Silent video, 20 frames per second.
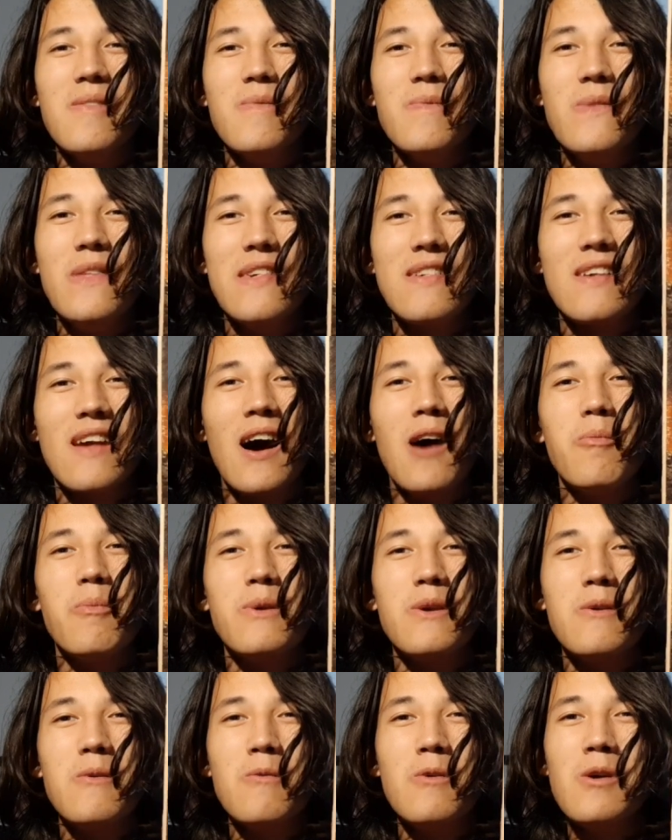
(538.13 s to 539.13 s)
This
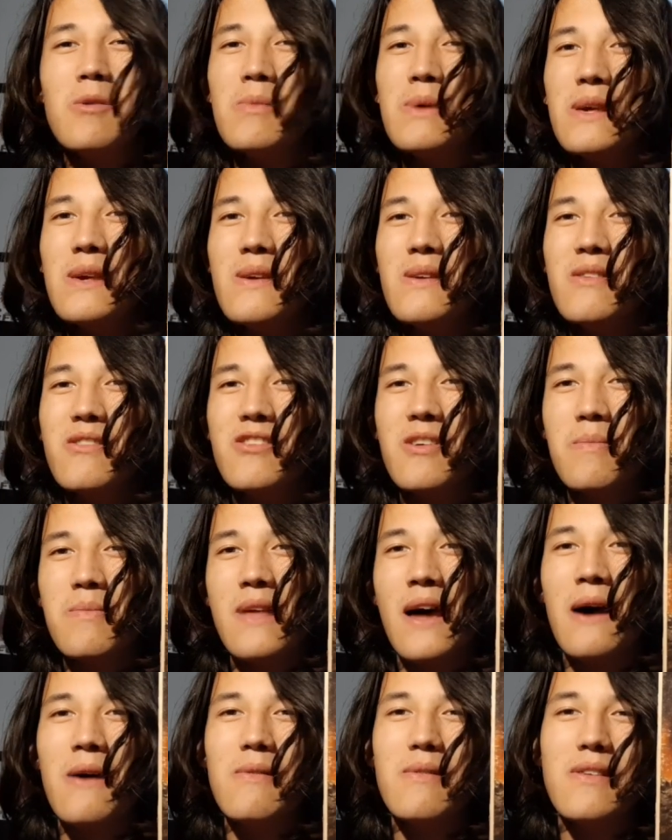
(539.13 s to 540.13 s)
copy will be shipped
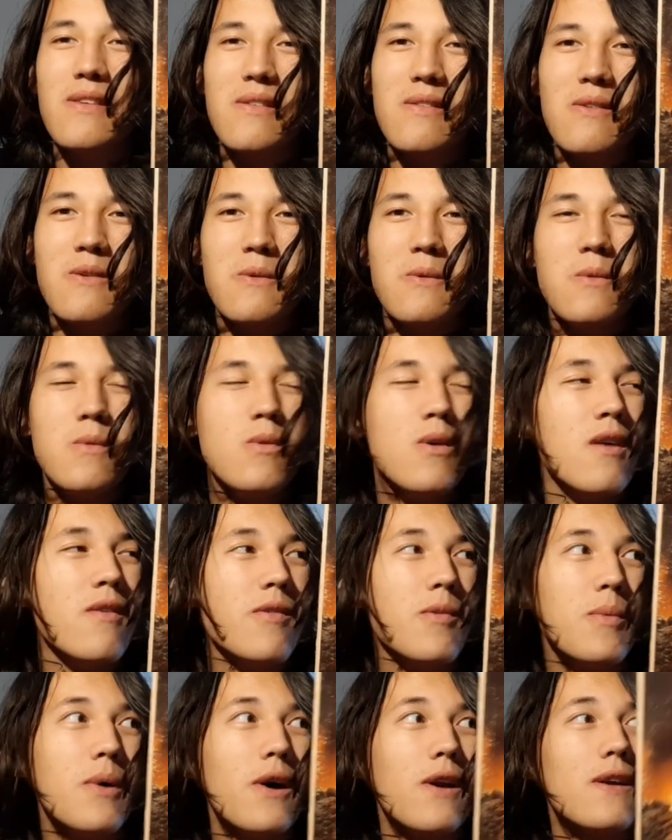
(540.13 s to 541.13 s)
out to
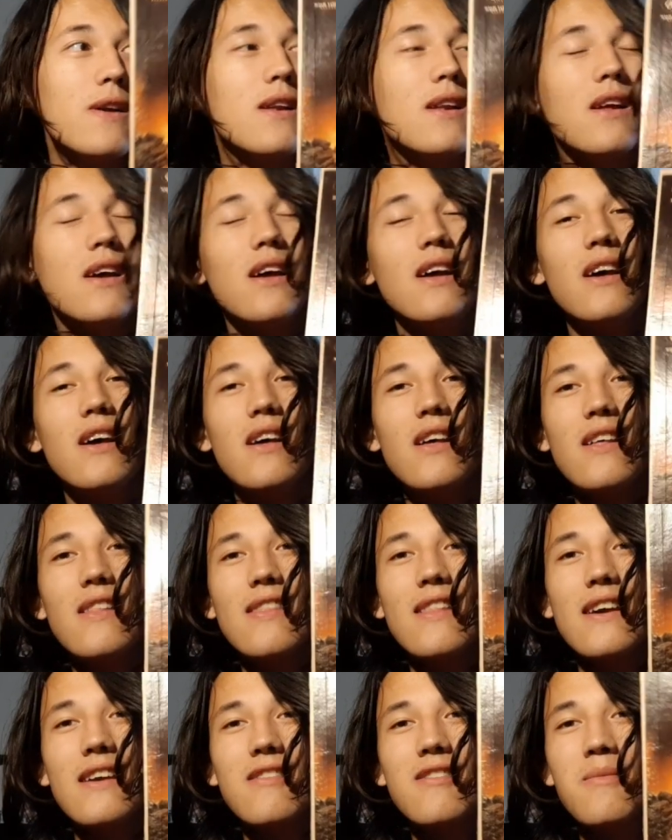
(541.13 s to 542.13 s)
whoever bought it
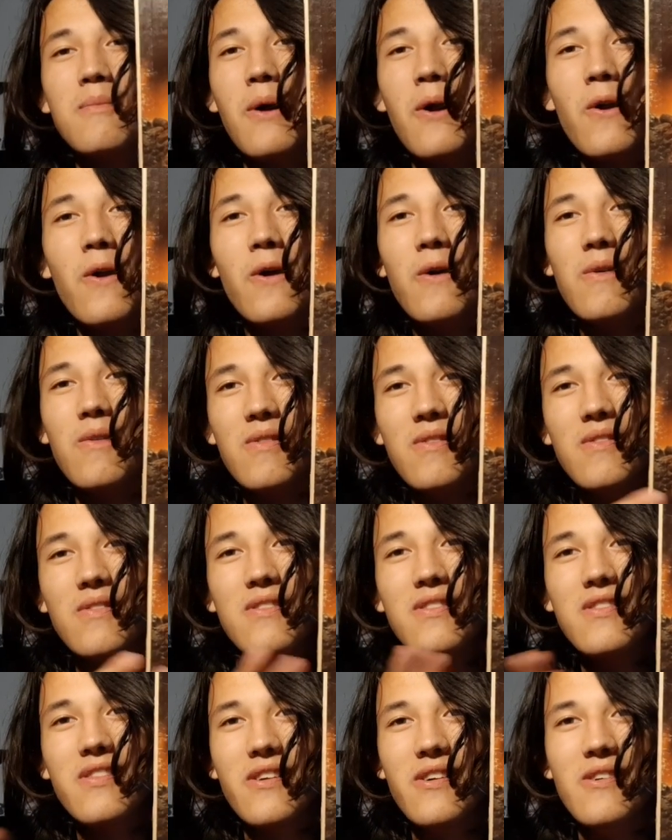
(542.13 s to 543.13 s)
like tomorrow,
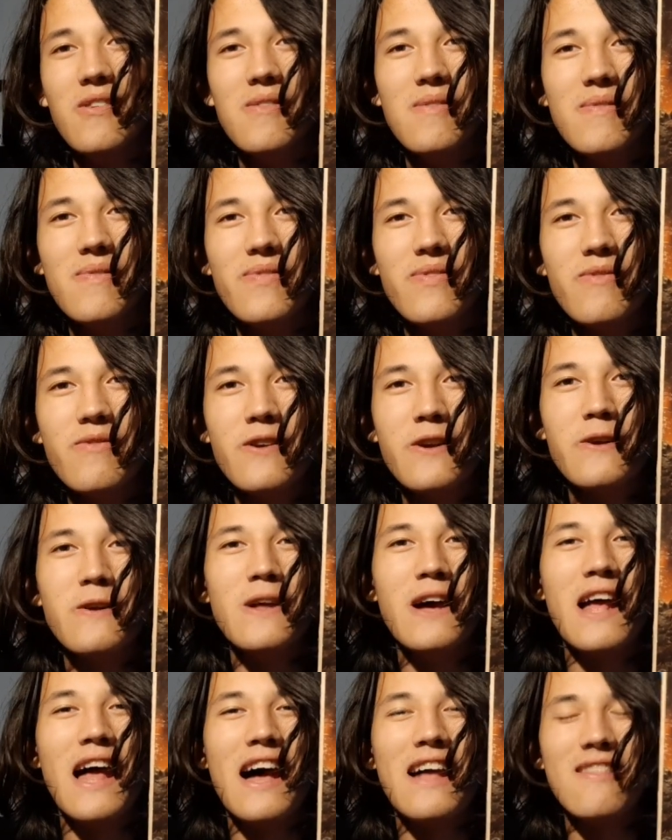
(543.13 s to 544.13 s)
so figured
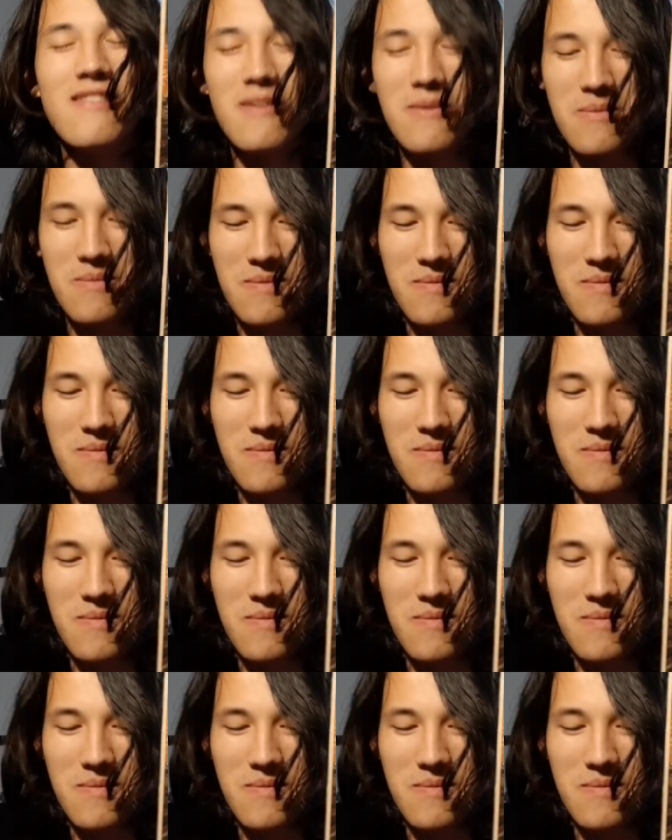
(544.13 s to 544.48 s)
I had to